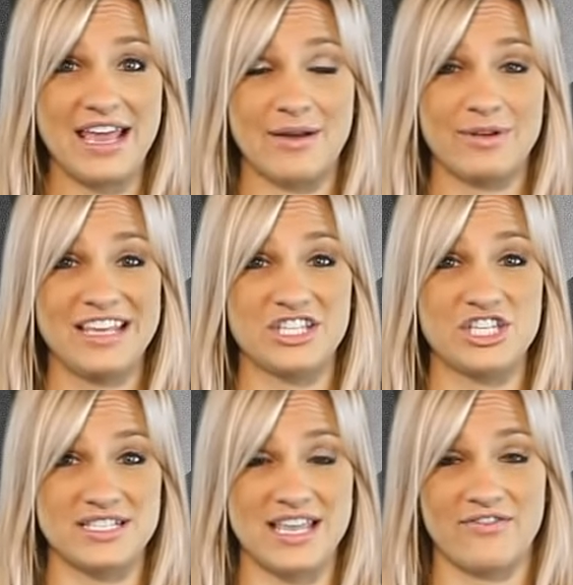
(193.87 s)
and I really like
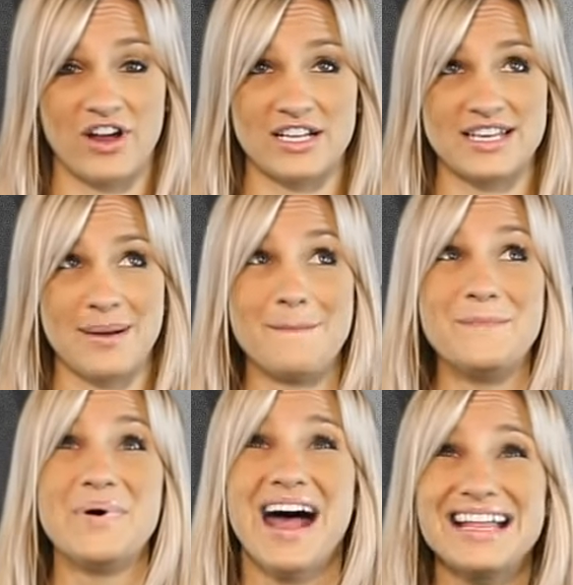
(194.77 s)
cheesecake frosting,
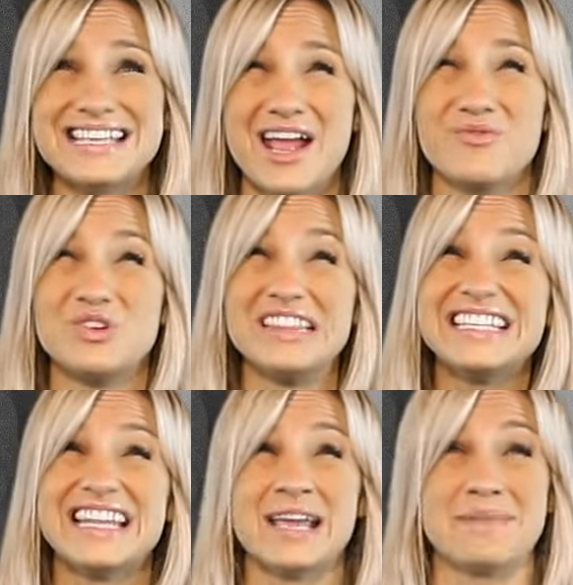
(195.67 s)
but I
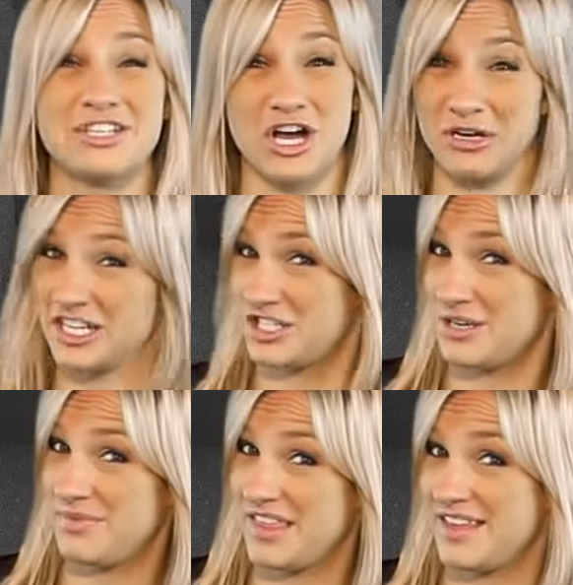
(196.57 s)
really like mint chocolate
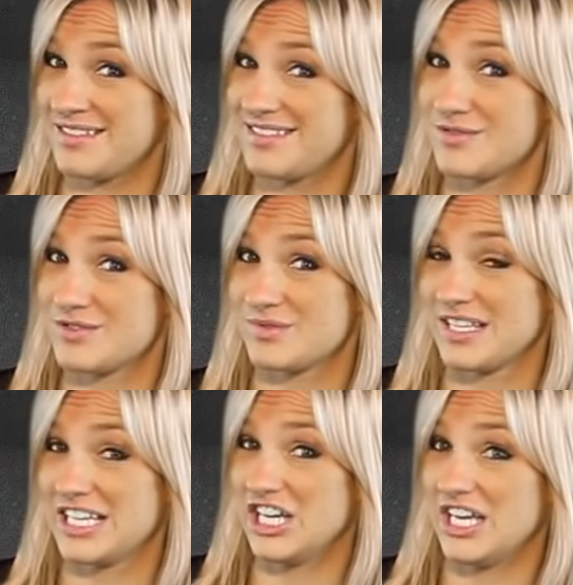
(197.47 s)
chip things. Those are
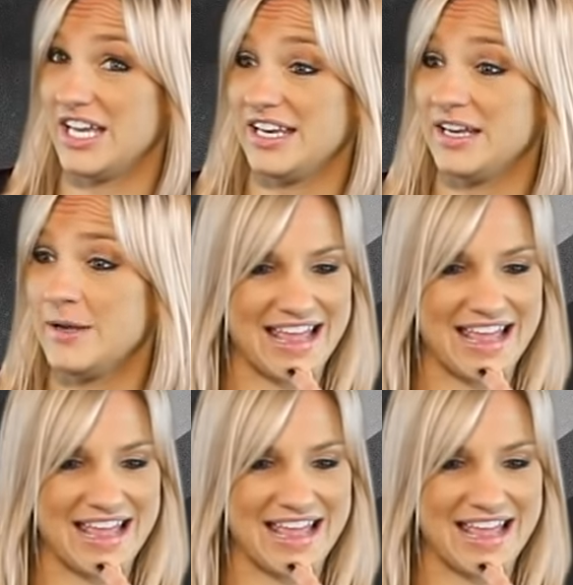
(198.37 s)
really good.